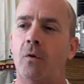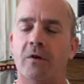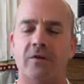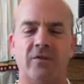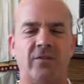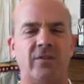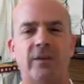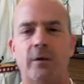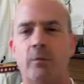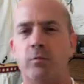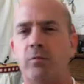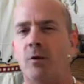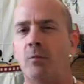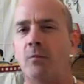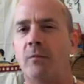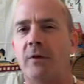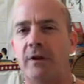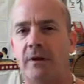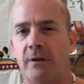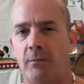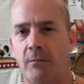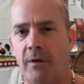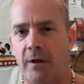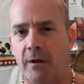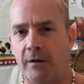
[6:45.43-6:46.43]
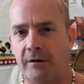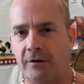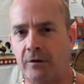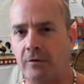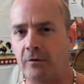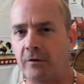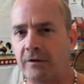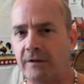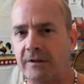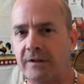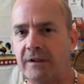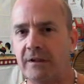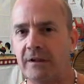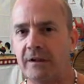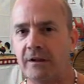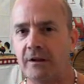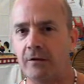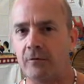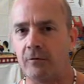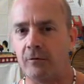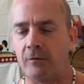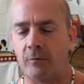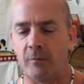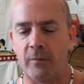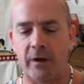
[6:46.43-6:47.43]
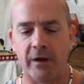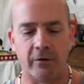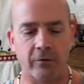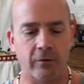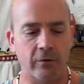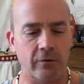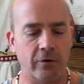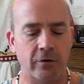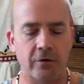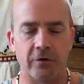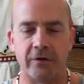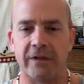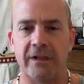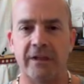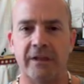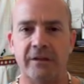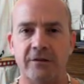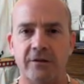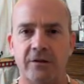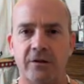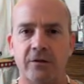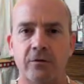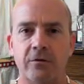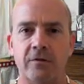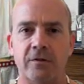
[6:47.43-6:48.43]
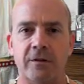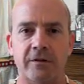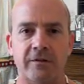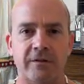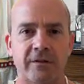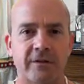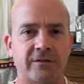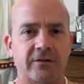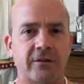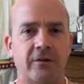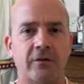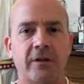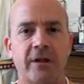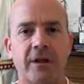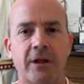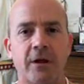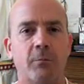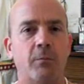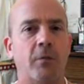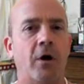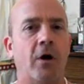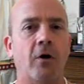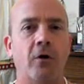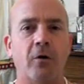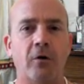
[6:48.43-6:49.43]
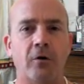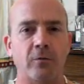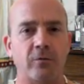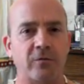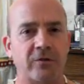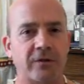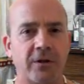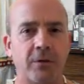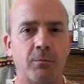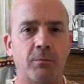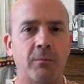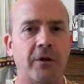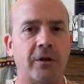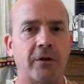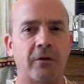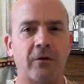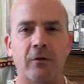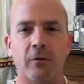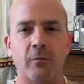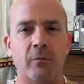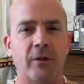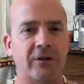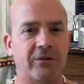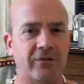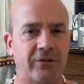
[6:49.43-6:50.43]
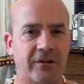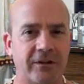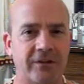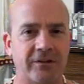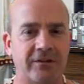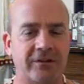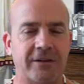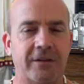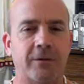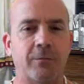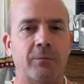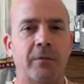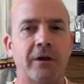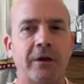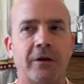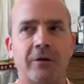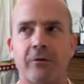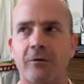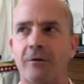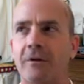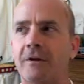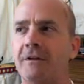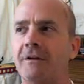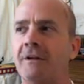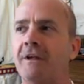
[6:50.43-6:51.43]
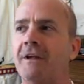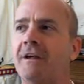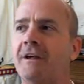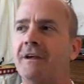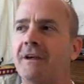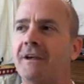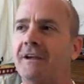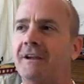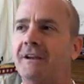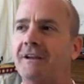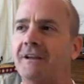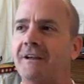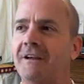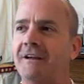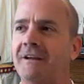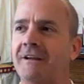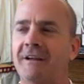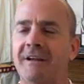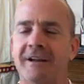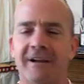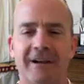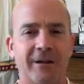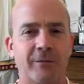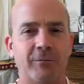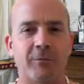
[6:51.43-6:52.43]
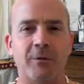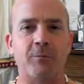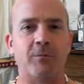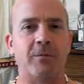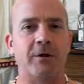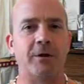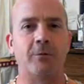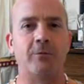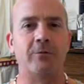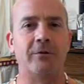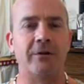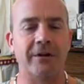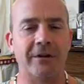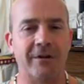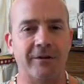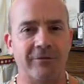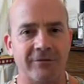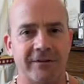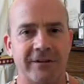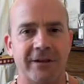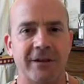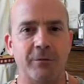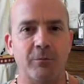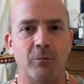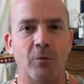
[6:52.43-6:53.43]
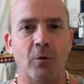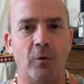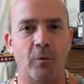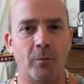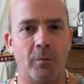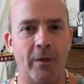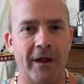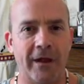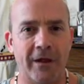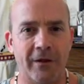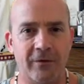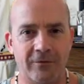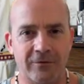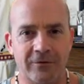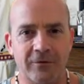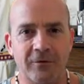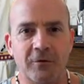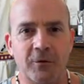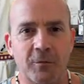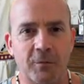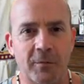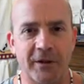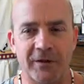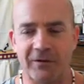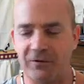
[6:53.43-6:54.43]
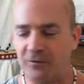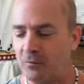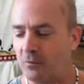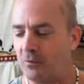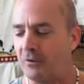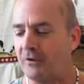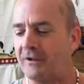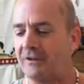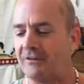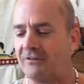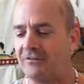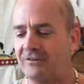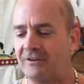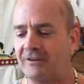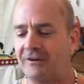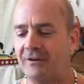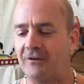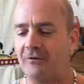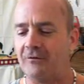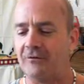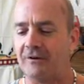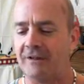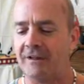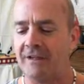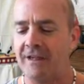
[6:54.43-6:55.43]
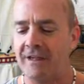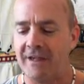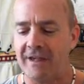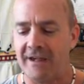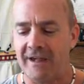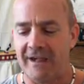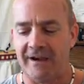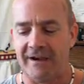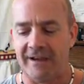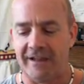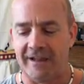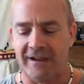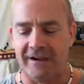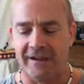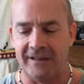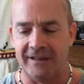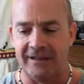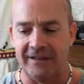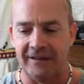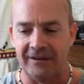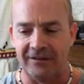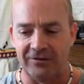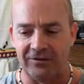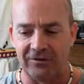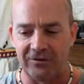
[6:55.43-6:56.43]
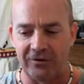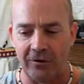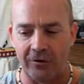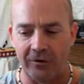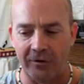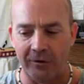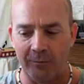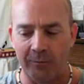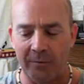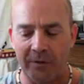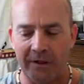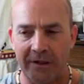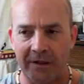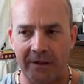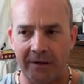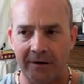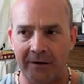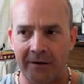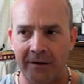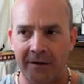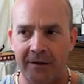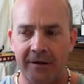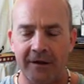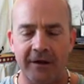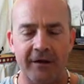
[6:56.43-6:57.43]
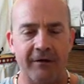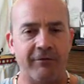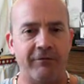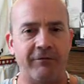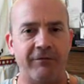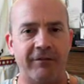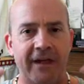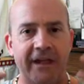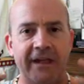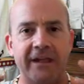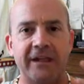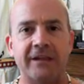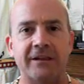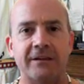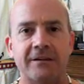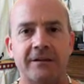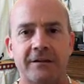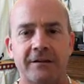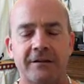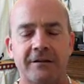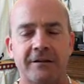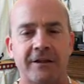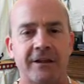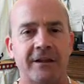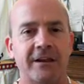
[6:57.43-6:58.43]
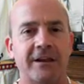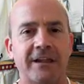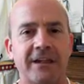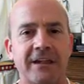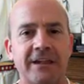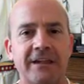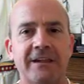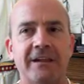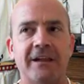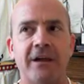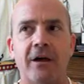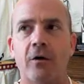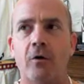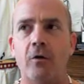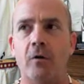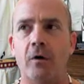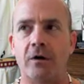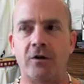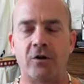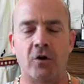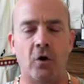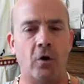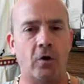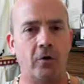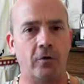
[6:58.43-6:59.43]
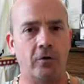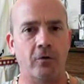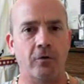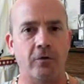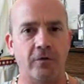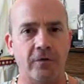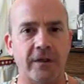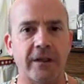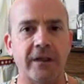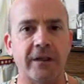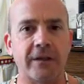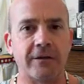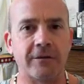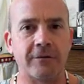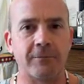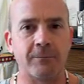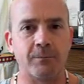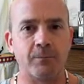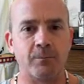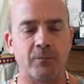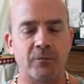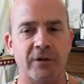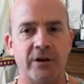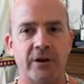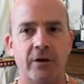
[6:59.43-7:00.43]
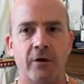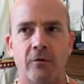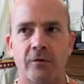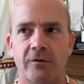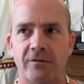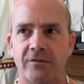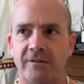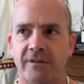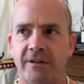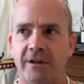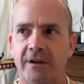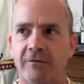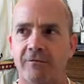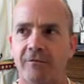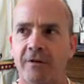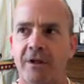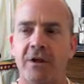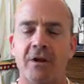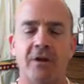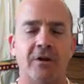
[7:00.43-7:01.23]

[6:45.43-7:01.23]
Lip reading: supplement am I going to get, or am I going to look into that's going to help my arms get bigger and my chest get bigger, and let me be able to lift 10 more pounds on the bench press, and it started being a vain, an ego, a carnal thing, instead of